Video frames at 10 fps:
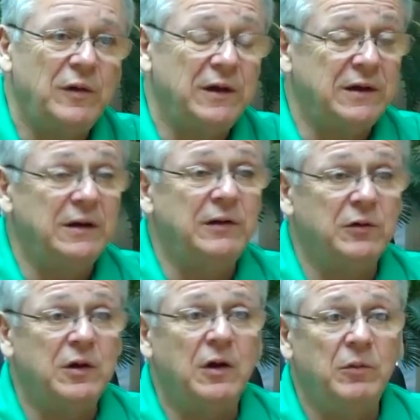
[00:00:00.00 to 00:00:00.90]
Well, they can
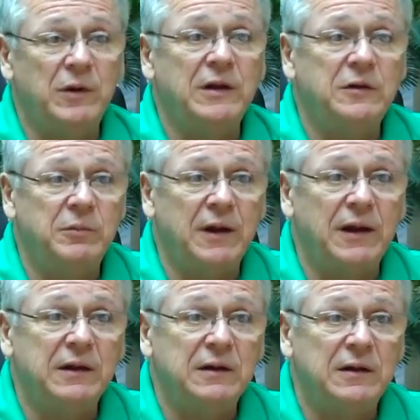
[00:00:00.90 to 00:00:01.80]
either call me at the
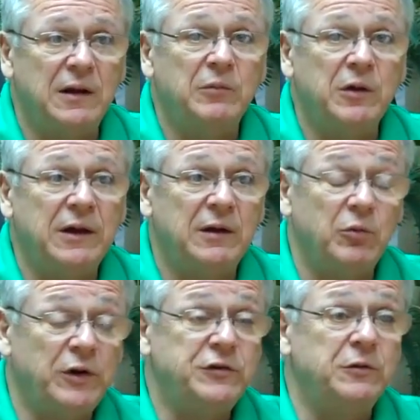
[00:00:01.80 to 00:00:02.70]
bank, and I'm
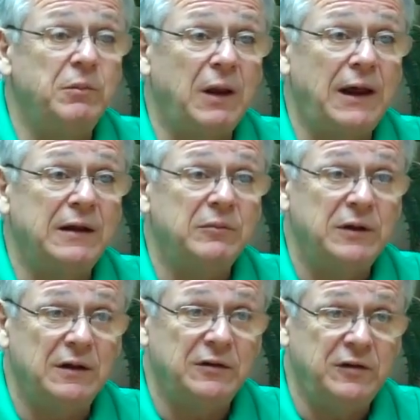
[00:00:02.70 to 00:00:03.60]
Richard Black,
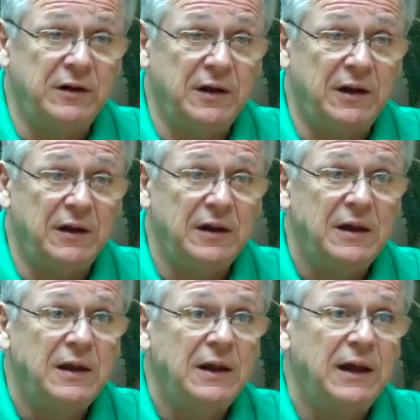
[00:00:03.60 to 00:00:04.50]
B-L-A-C-K,
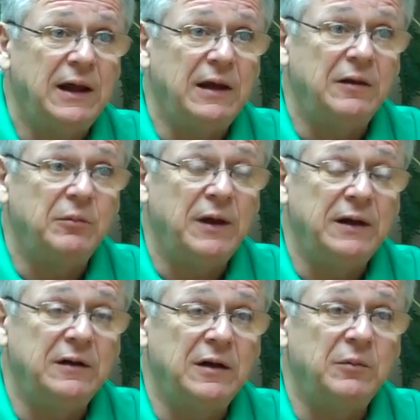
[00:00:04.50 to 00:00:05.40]
and the
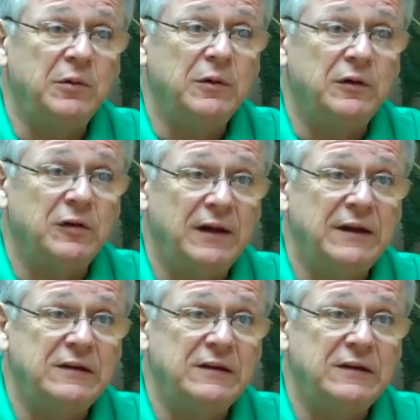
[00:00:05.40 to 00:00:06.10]
bank number is